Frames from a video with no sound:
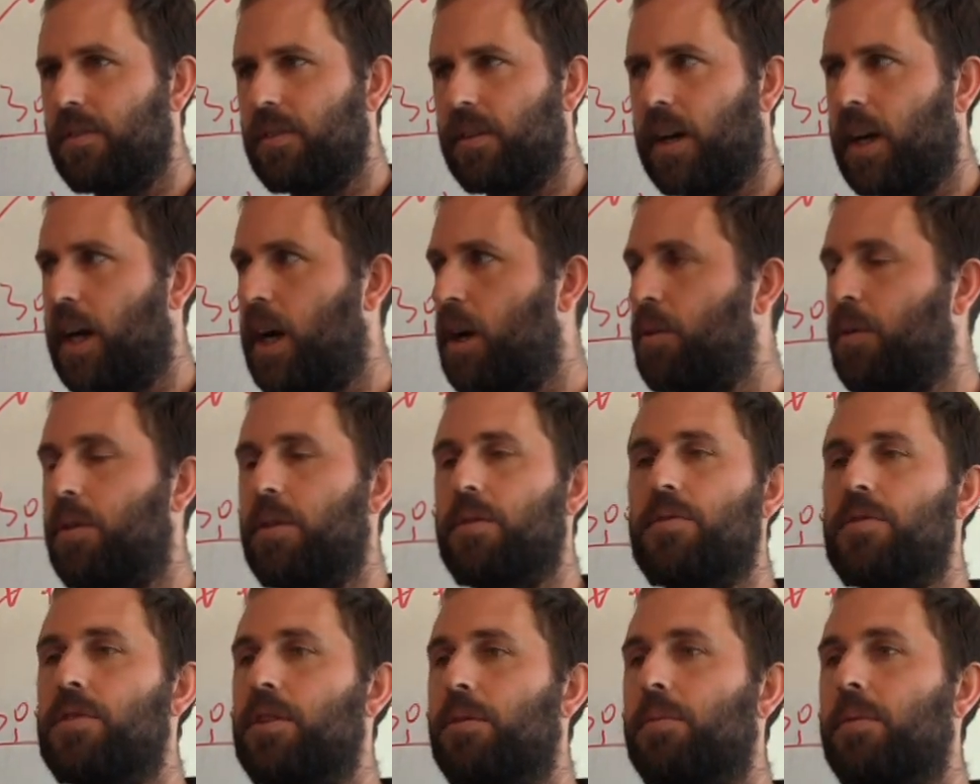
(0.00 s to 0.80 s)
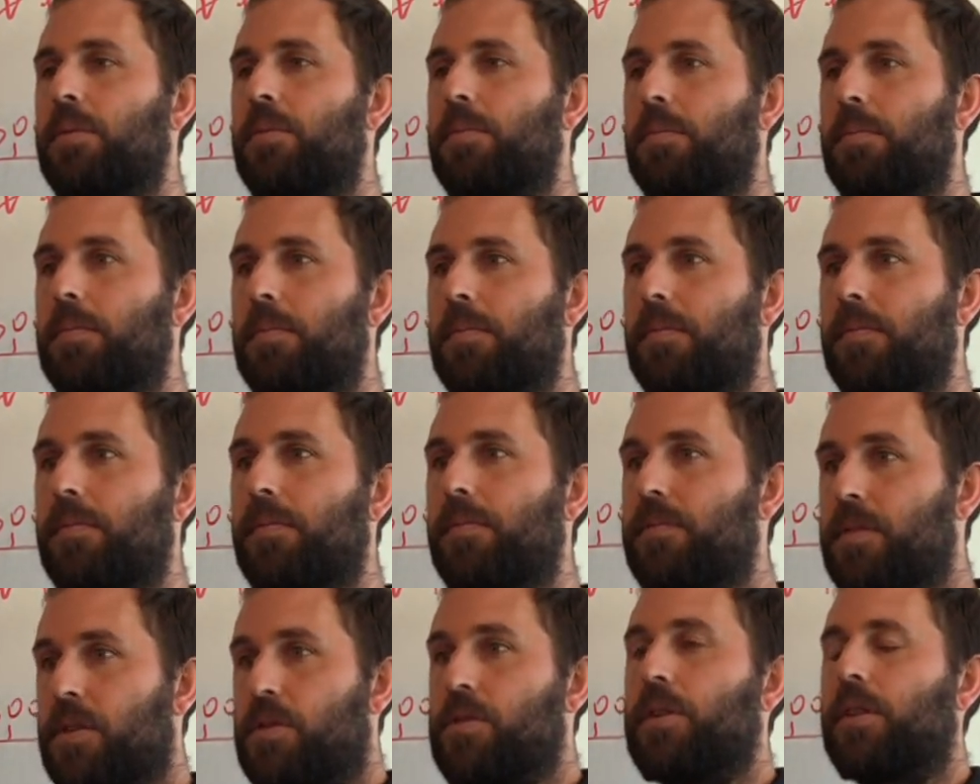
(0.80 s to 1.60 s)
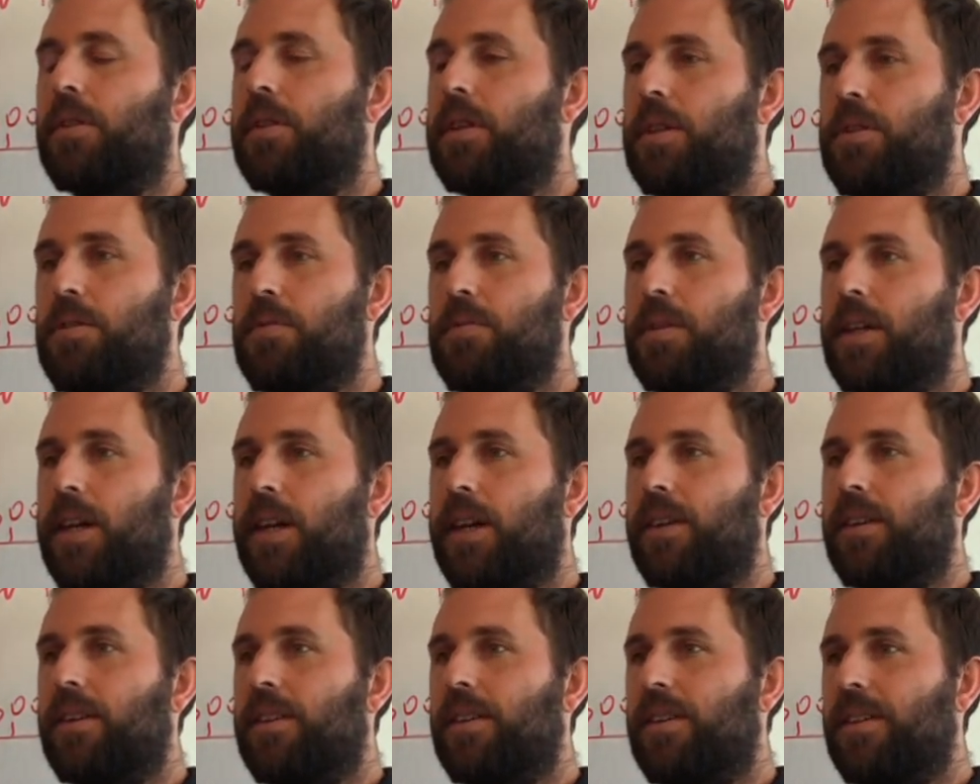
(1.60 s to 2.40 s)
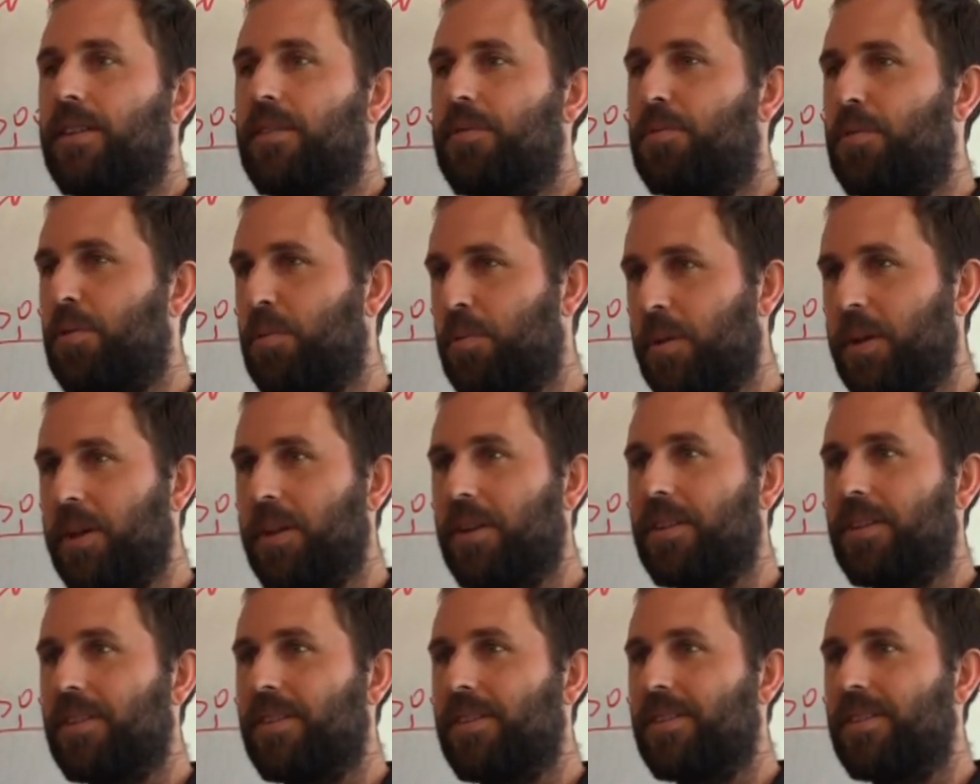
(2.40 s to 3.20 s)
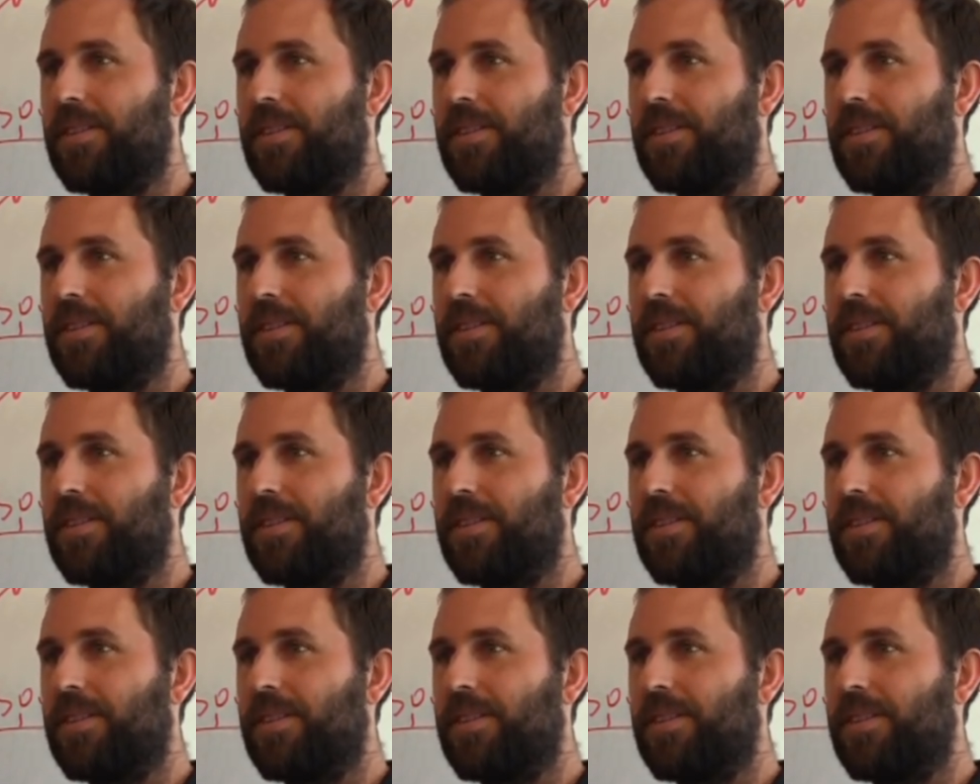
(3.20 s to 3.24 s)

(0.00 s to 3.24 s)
How could someone physically do that for a week?